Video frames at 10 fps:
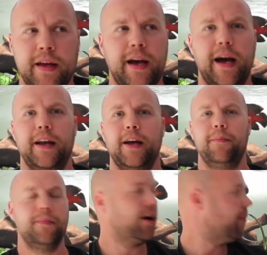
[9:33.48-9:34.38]
And
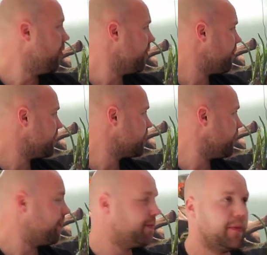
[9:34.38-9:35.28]
I bought it from a
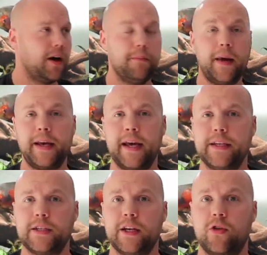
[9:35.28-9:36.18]
shop,
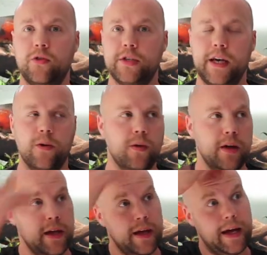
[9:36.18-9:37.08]
Mainheads in Cruise Hill.
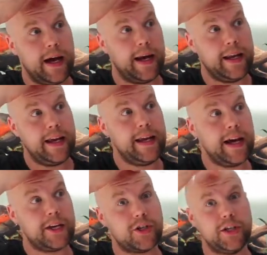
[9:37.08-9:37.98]
And he
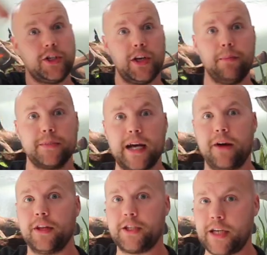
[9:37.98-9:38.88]
actually jumped
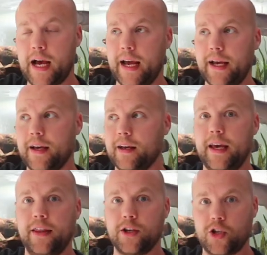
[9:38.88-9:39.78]
out the tank
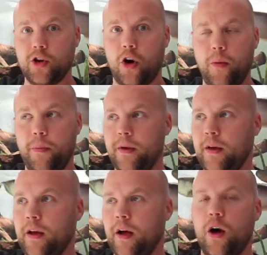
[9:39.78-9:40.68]
in the shop
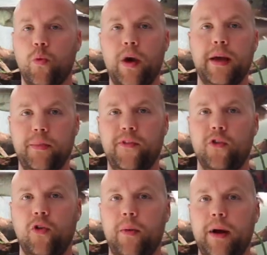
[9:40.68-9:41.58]
a week
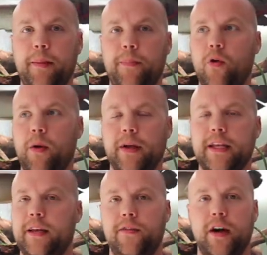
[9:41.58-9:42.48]
before I went and bought him. I
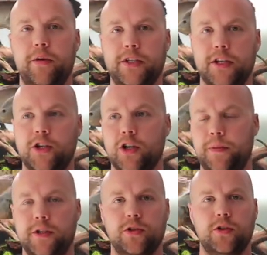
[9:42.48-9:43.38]
didn't even know he was in the
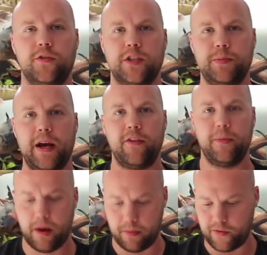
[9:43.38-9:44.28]
shop. It's just sort of a spare at the
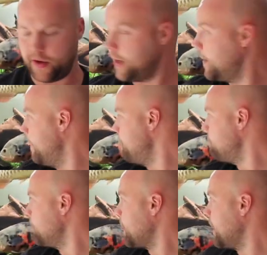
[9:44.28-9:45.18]
moment thing.
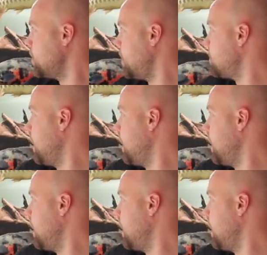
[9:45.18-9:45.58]
Jumped